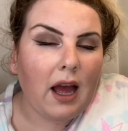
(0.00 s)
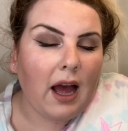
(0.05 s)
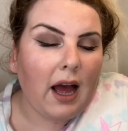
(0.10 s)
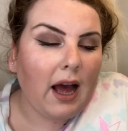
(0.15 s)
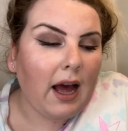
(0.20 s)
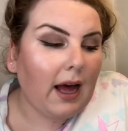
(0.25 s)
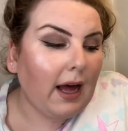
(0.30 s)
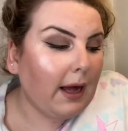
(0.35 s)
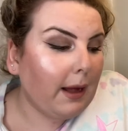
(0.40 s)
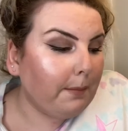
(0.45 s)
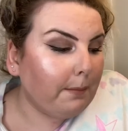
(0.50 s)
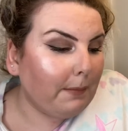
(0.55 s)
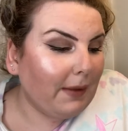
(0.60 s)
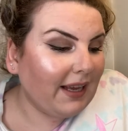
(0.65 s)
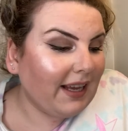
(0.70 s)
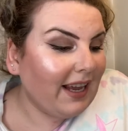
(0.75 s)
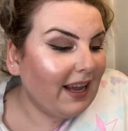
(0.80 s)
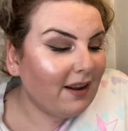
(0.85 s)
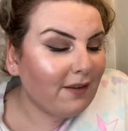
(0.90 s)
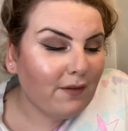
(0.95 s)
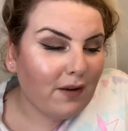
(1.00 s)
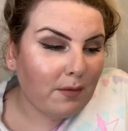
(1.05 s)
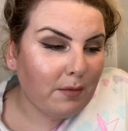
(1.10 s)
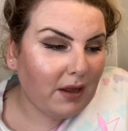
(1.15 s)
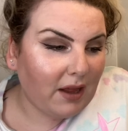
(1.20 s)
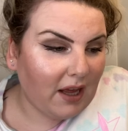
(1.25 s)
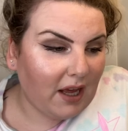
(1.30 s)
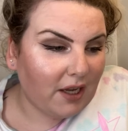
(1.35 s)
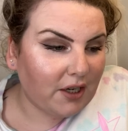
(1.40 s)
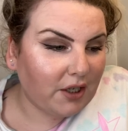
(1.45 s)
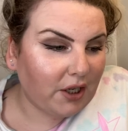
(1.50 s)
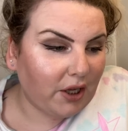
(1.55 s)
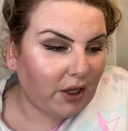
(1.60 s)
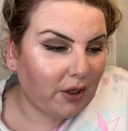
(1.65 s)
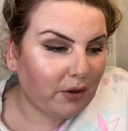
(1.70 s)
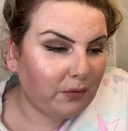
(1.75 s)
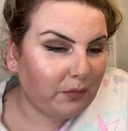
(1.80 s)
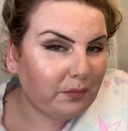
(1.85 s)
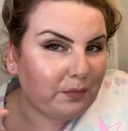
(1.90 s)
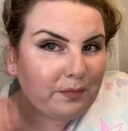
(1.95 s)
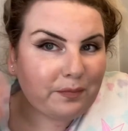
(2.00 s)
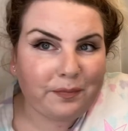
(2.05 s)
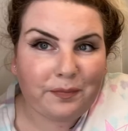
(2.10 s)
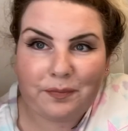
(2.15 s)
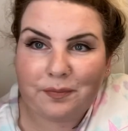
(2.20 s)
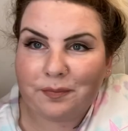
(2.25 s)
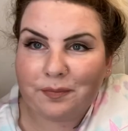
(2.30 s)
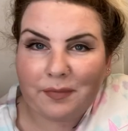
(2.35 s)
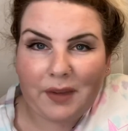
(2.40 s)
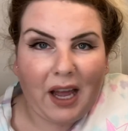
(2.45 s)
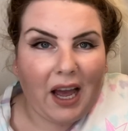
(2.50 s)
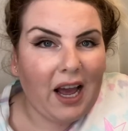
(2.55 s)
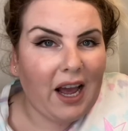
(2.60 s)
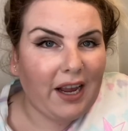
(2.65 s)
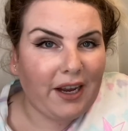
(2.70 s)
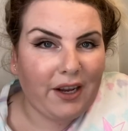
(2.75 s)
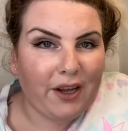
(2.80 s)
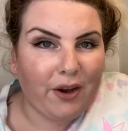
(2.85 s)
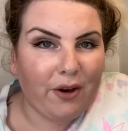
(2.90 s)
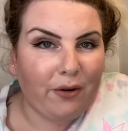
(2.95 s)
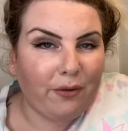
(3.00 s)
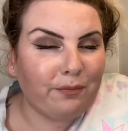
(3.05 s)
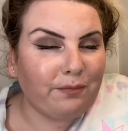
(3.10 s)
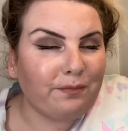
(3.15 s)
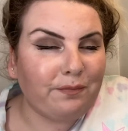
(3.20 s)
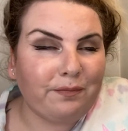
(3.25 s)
Um, I can't find my lash glue. I know.